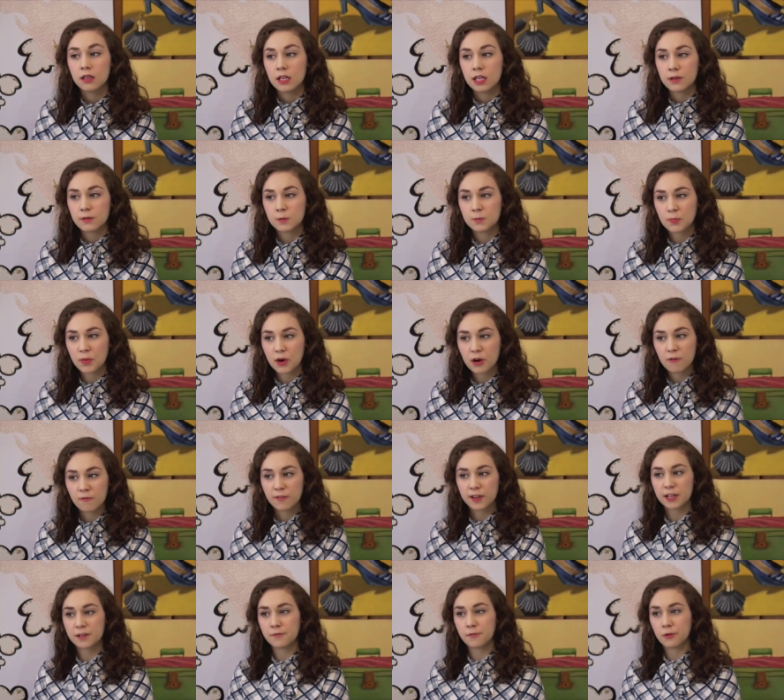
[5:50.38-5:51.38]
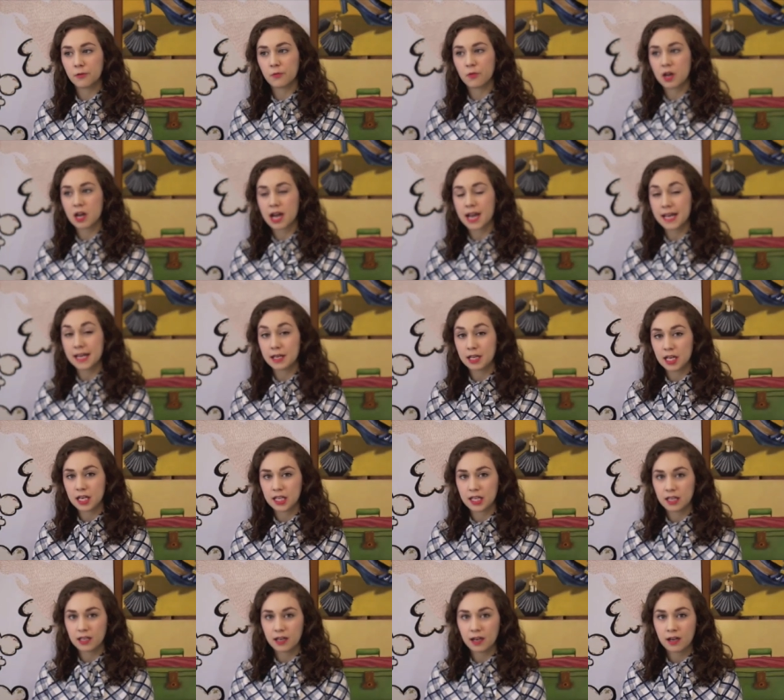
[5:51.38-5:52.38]
It was perfect for what I
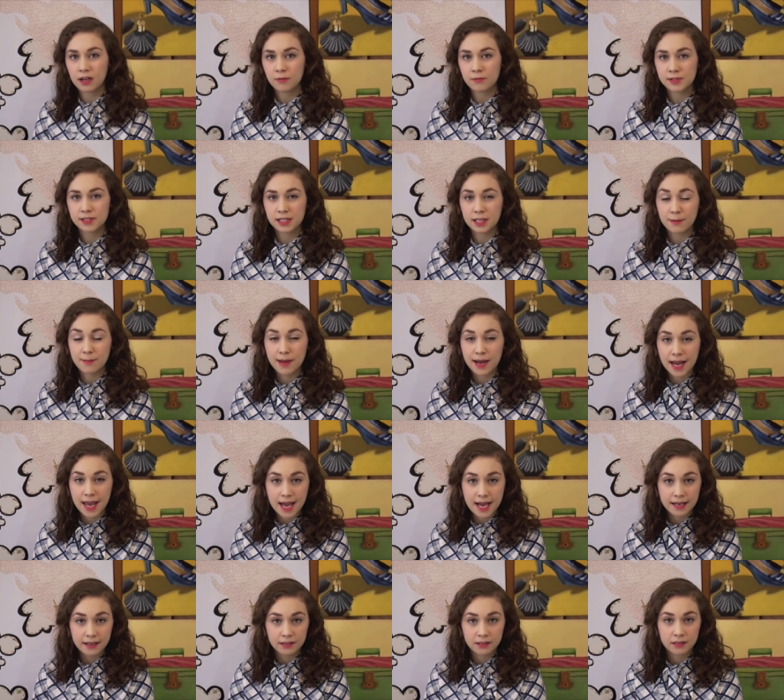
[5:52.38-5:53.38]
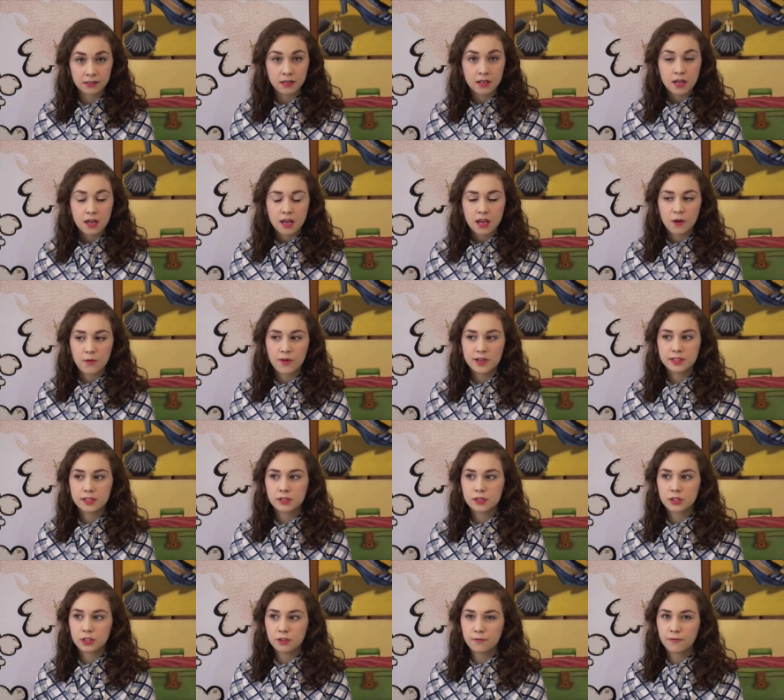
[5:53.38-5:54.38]
needed, and it was in Manhattan. It
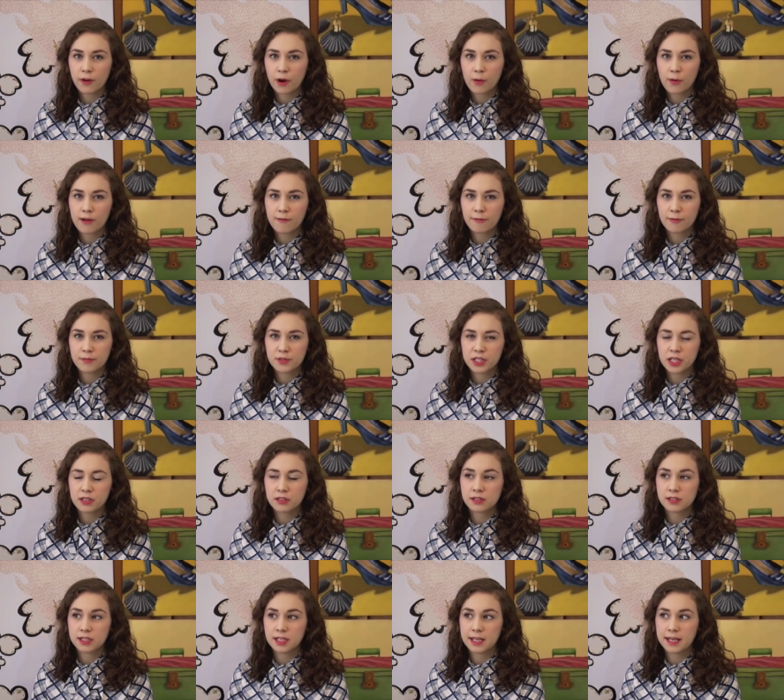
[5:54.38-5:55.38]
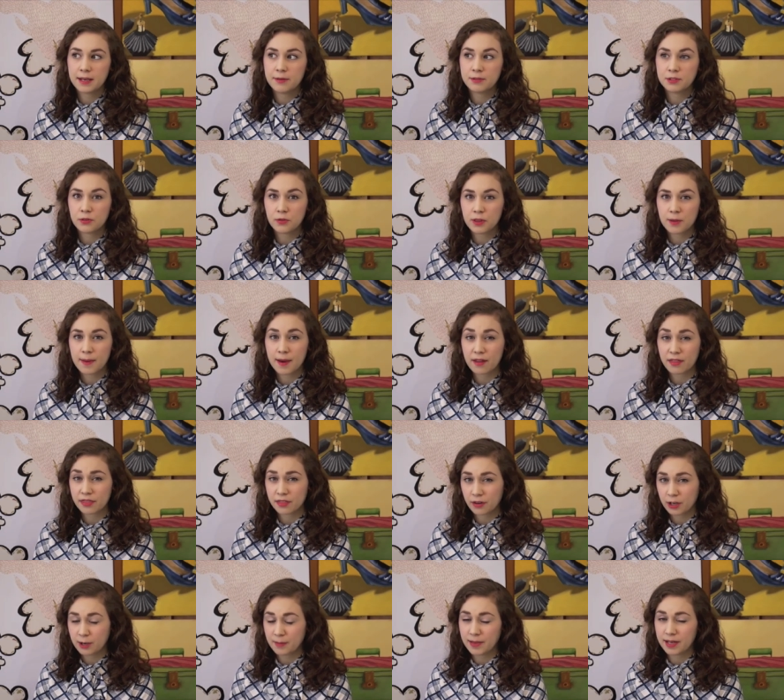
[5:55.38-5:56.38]
wasn't too far away from Chelsea. It was only about
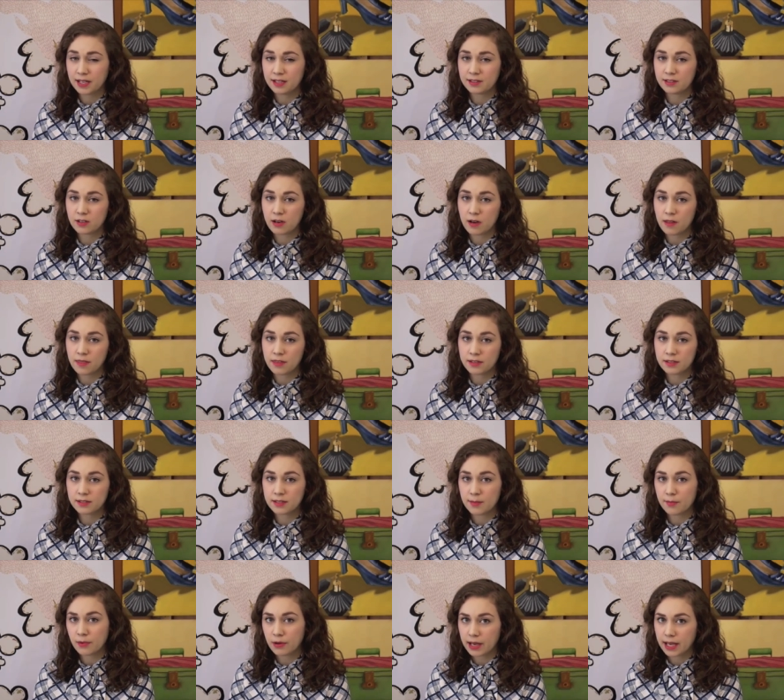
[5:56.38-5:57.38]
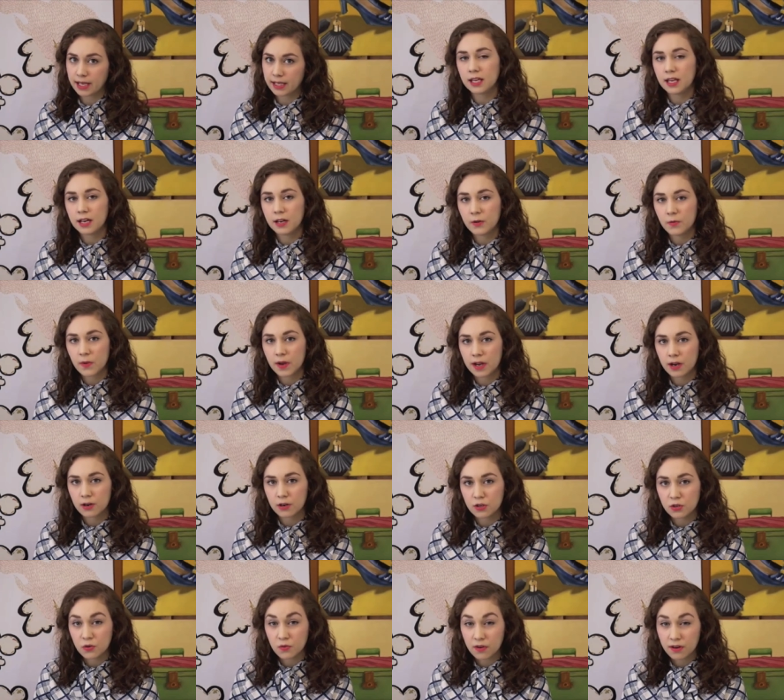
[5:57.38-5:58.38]
30 minutes on the subway. Anywhere
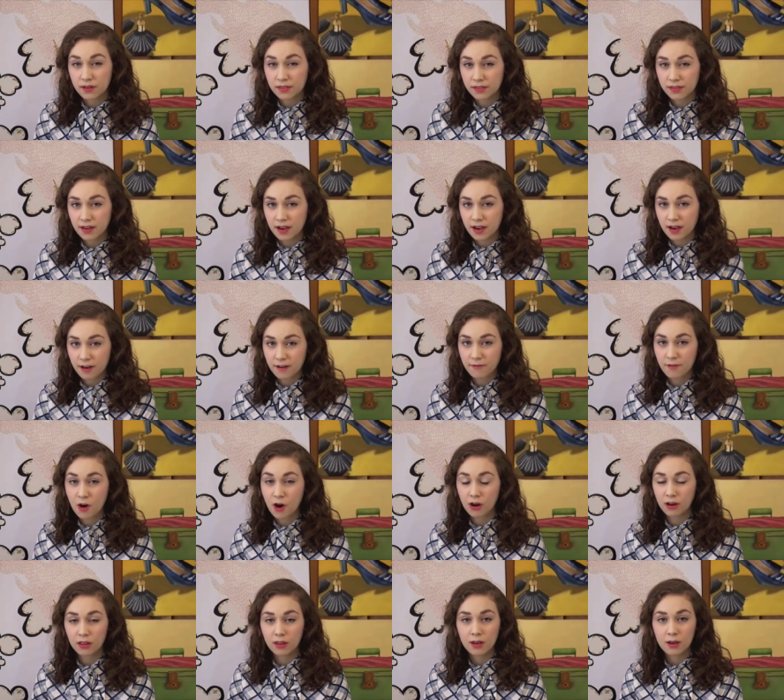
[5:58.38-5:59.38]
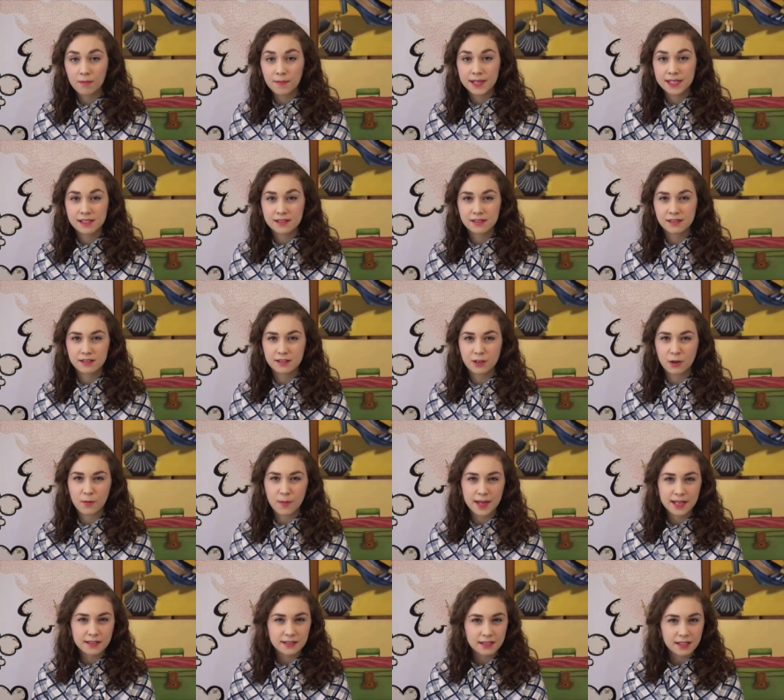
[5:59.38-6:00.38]
north of Harlem is no
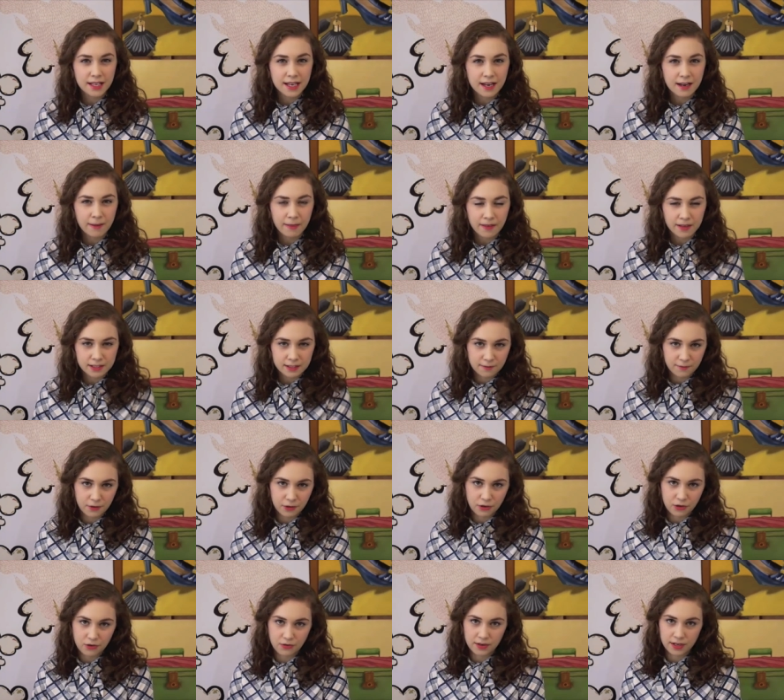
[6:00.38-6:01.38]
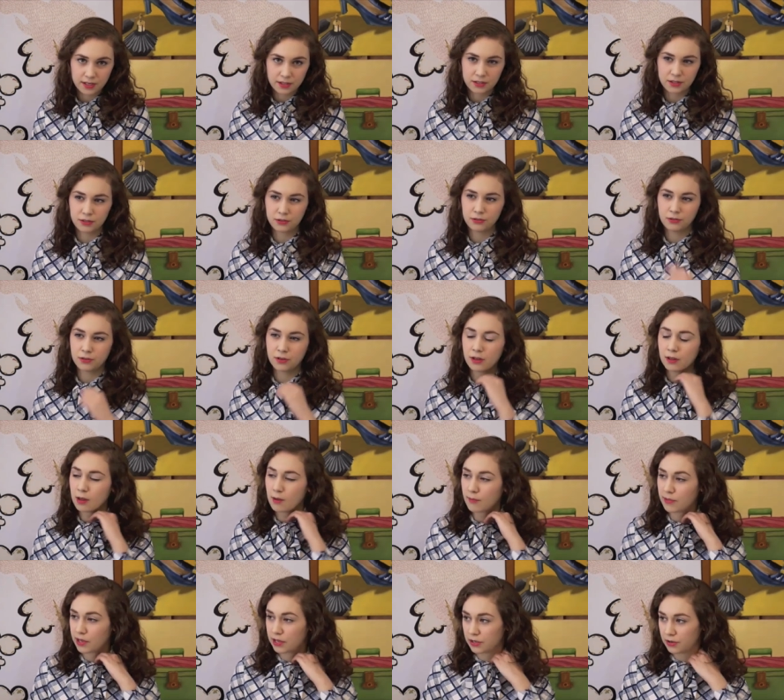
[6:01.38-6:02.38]
man's land, unless if you're going to Columbia